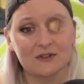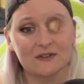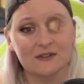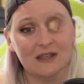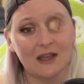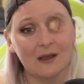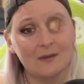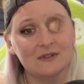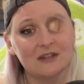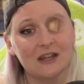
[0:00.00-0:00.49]

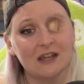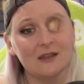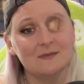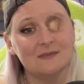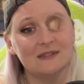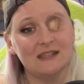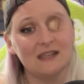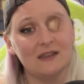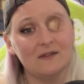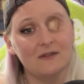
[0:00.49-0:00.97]

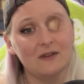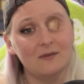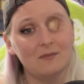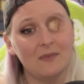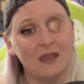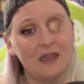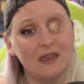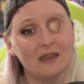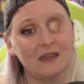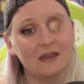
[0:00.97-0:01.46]
sometimes even
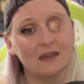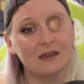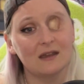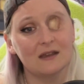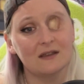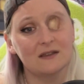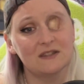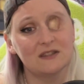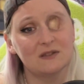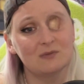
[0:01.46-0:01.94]
make
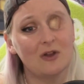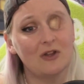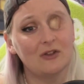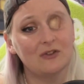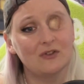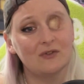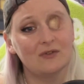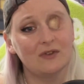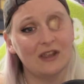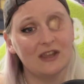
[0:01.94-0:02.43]
a small
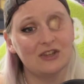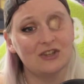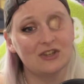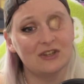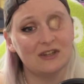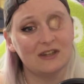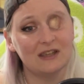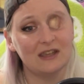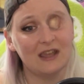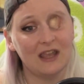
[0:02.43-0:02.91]

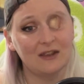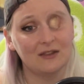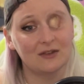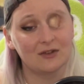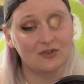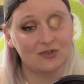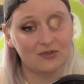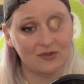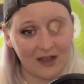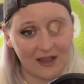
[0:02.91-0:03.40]
donation to gain
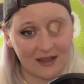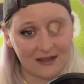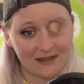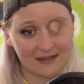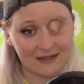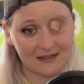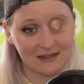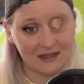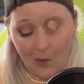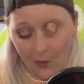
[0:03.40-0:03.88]
their
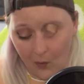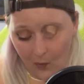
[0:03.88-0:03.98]
trust.